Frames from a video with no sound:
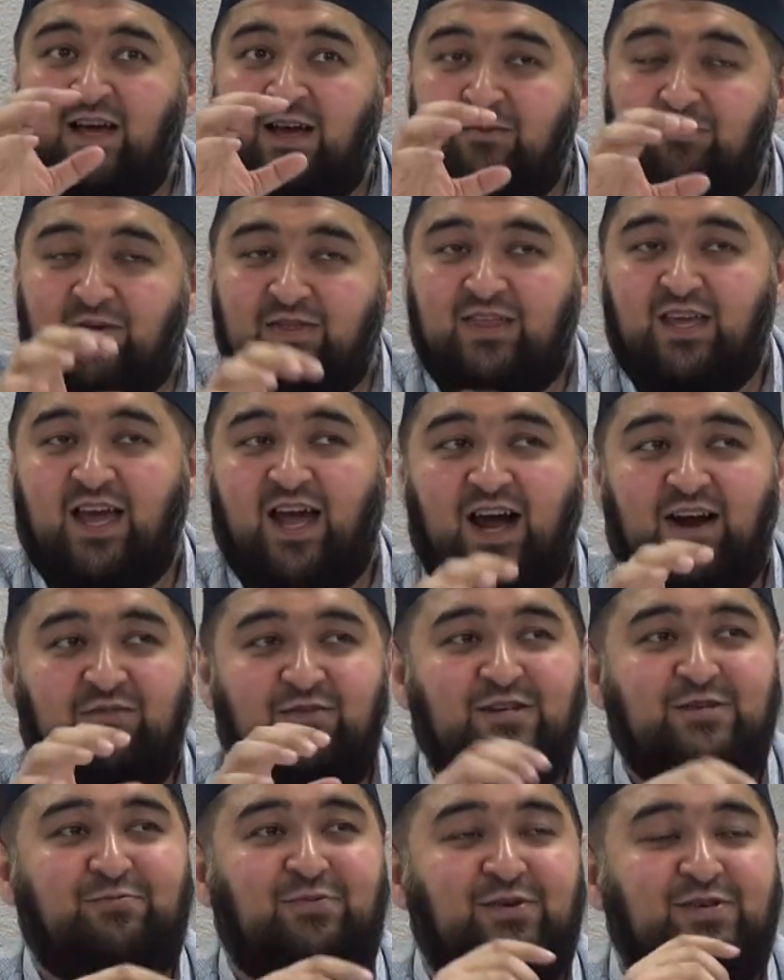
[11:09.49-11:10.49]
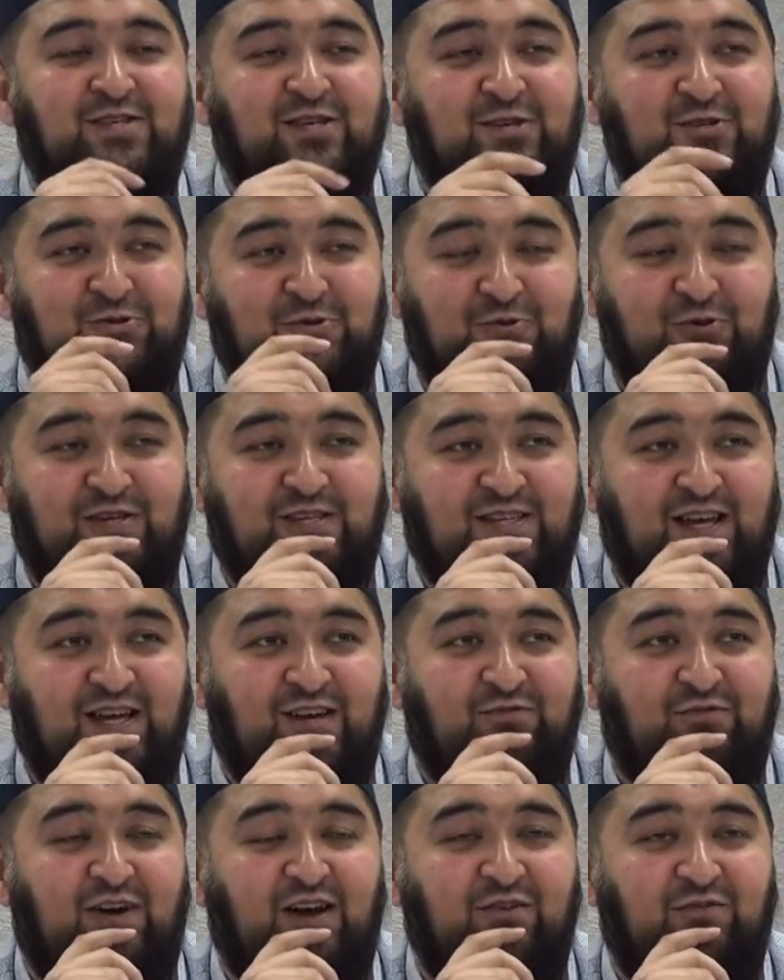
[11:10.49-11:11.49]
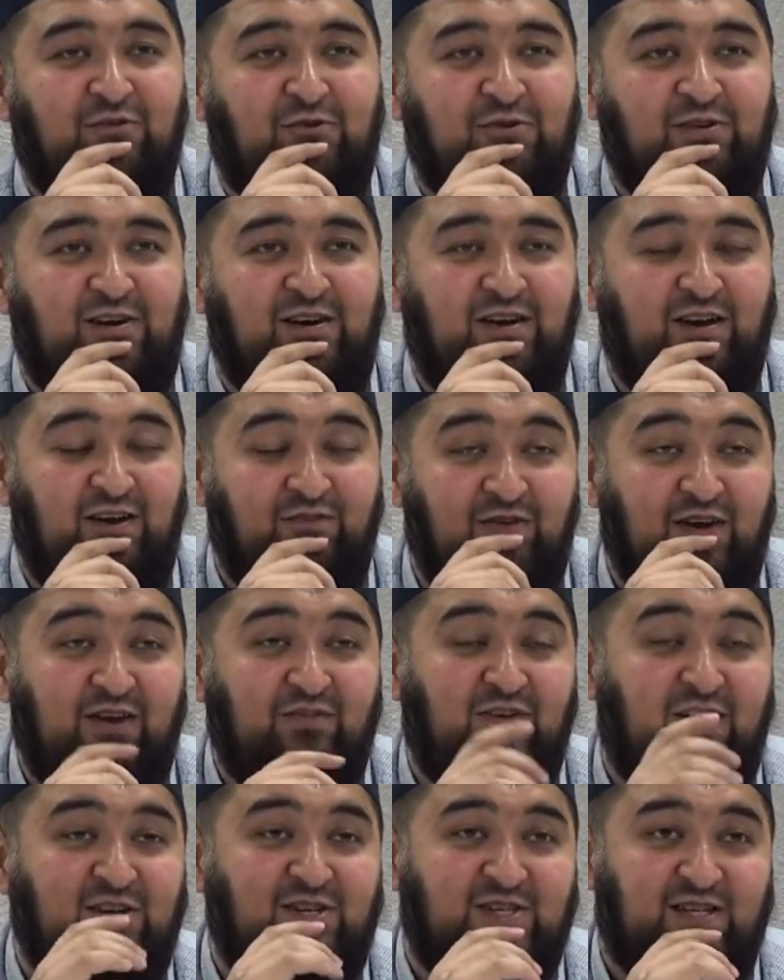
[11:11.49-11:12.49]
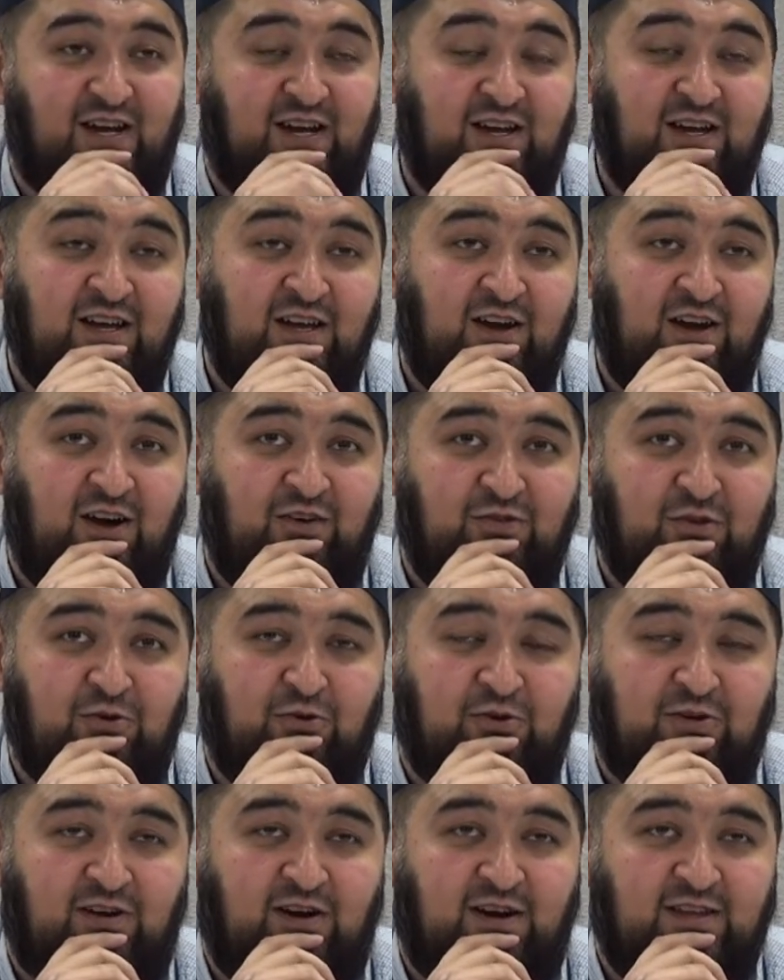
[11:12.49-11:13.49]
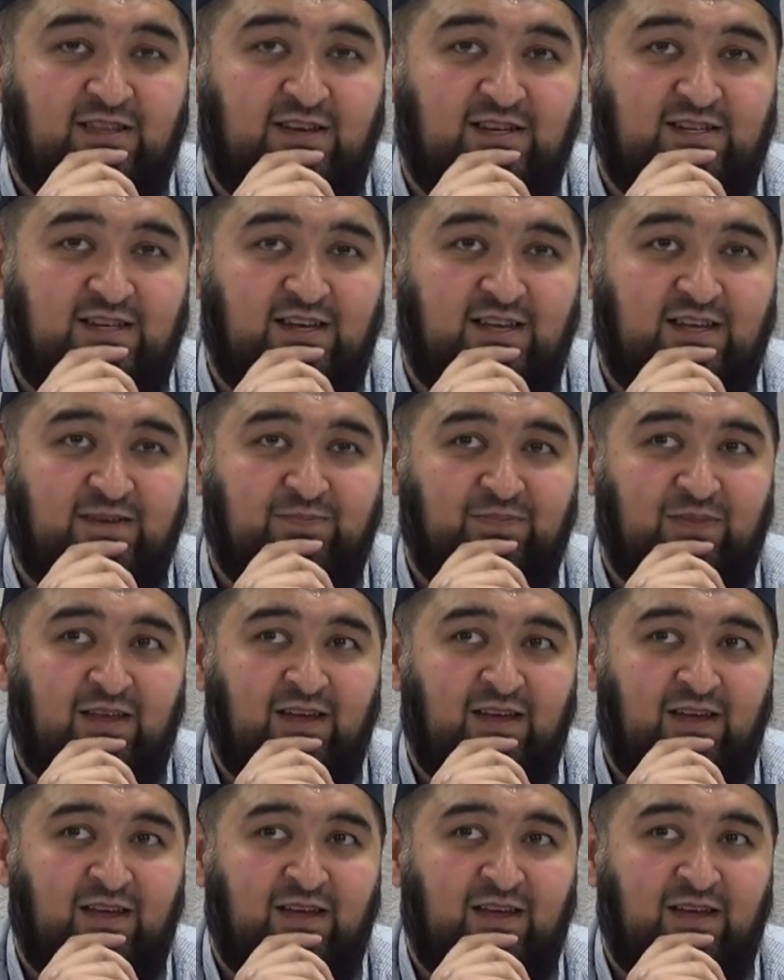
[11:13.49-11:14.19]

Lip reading: But the average person should recite 5 Quran, 5 ajza of the Quran a day.